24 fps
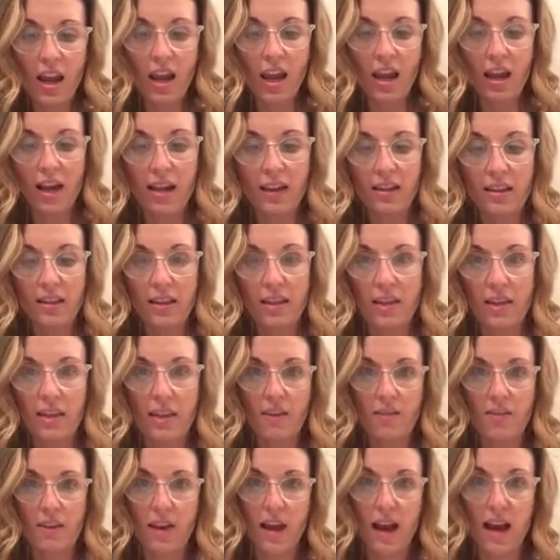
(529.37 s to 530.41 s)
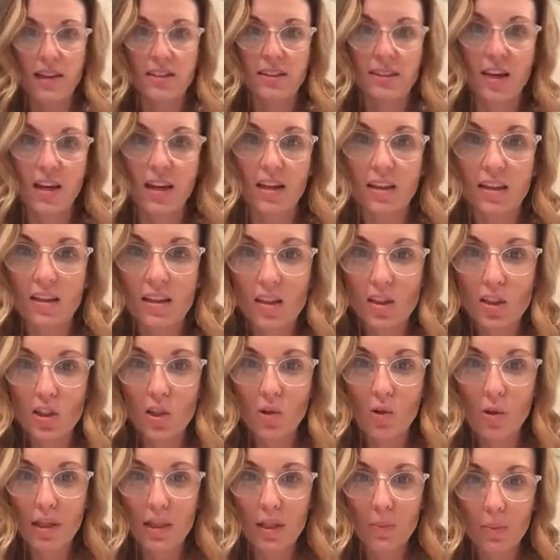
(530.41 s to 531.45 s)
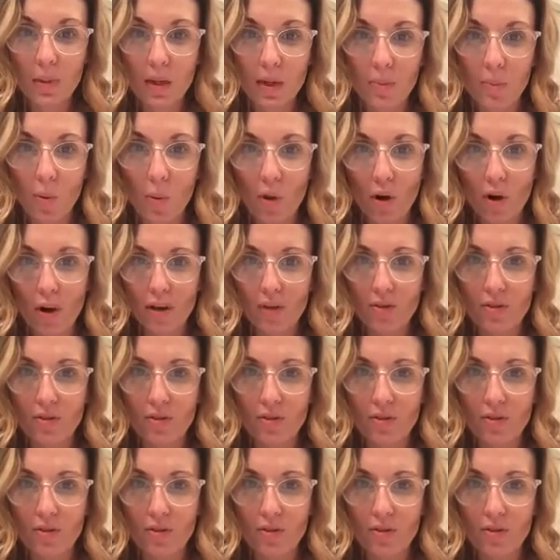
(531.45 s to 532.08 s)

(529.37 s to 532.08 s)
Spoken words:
And I think it even has like this USB port.